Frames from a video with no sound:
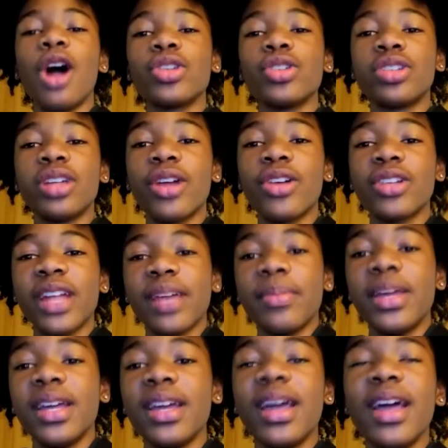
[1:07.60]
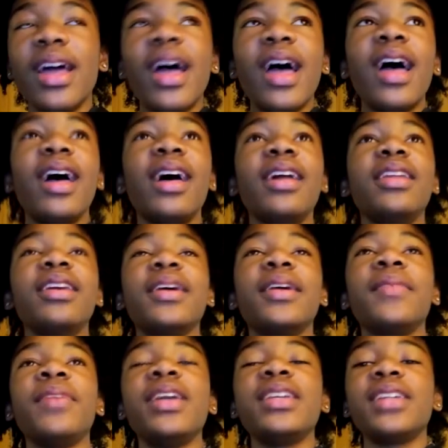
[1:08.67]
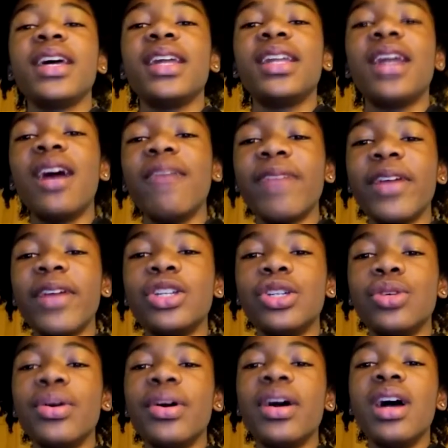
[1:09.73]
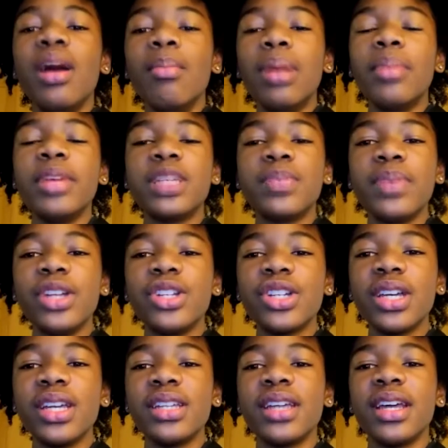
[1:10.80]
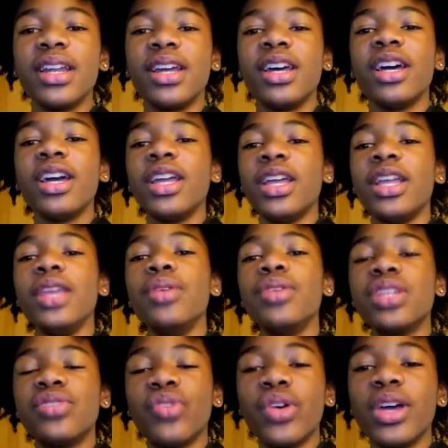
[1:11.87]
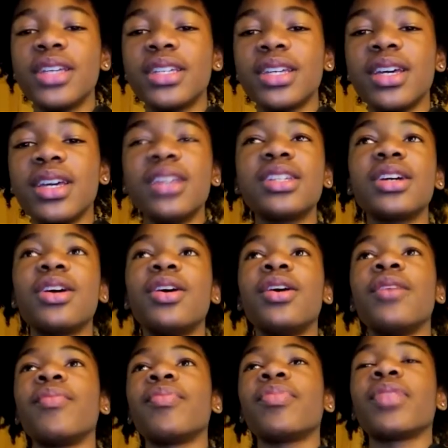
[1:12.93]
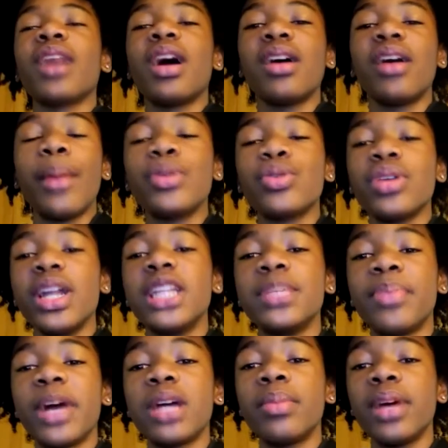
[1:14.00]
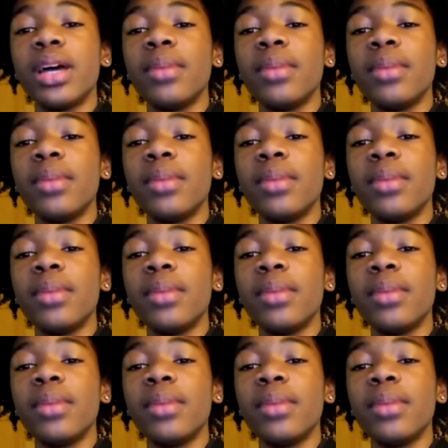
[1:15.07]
stutters like me, and he's not afraid to do public speeches and use his voice. So I'm just really inspired by him.